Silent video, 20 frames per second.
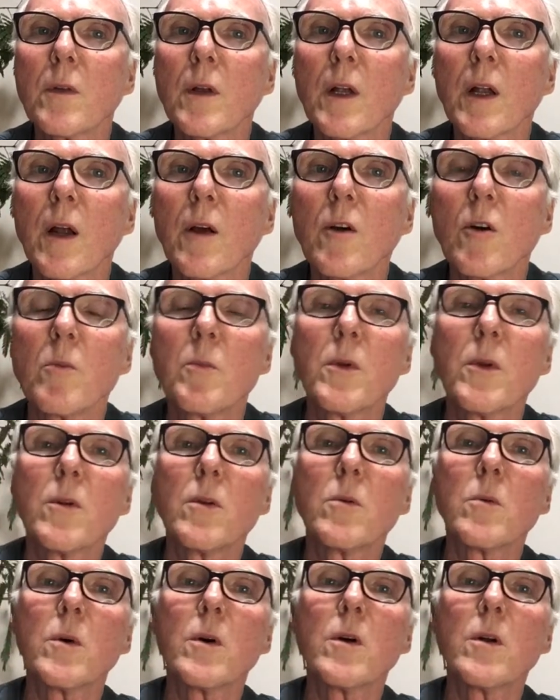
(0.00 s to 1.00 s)
and I hope
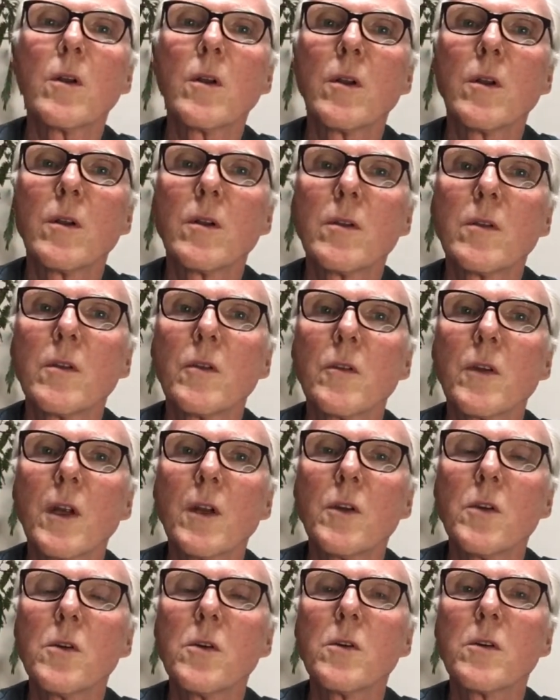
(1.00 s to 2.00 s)
you will stay
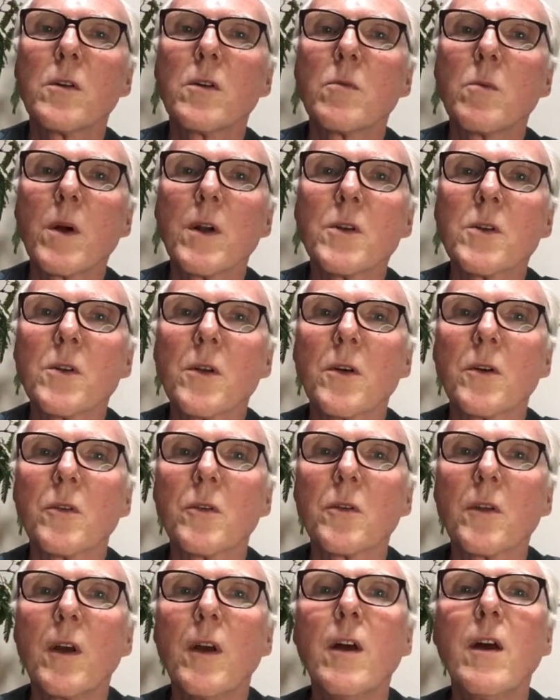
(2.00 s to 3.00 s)
tuned and watch
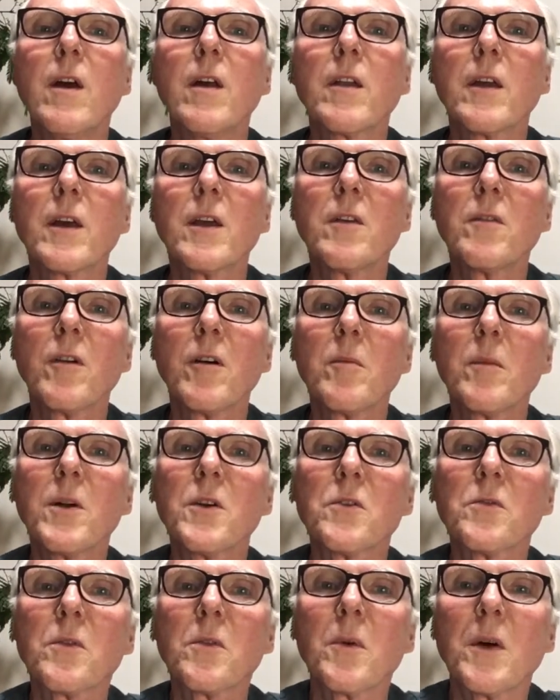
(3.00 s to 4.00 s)
those. Thank you very
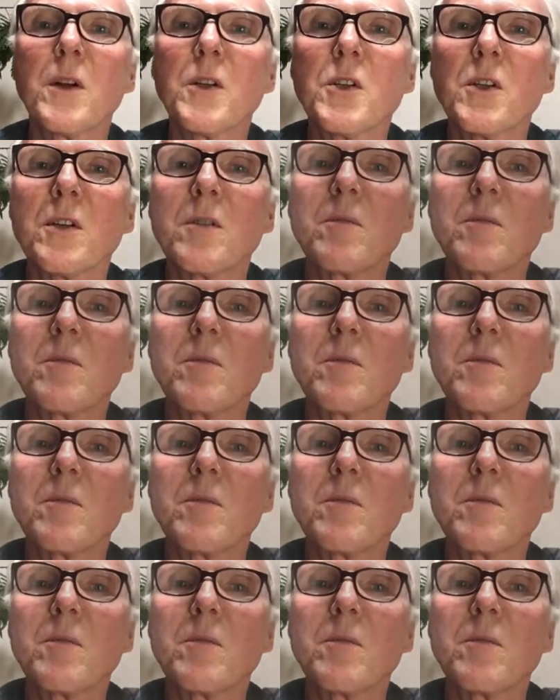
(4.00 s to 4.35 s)
much for watching.